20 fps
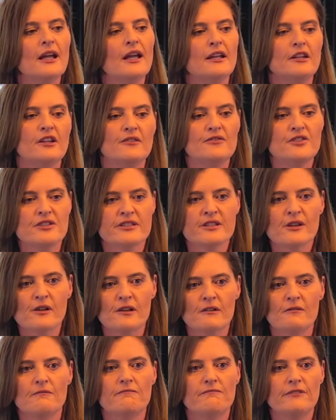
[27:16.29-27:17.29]
And you've just got
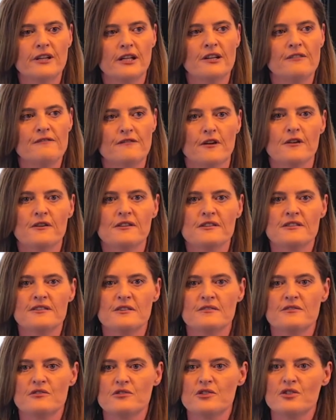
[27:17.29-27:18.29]
to really focus
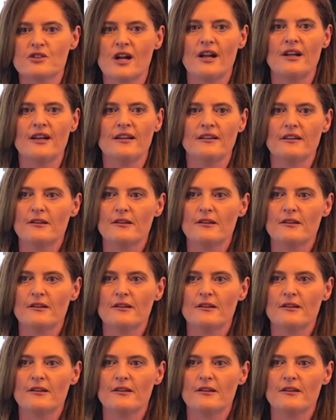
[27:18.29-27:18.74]
on training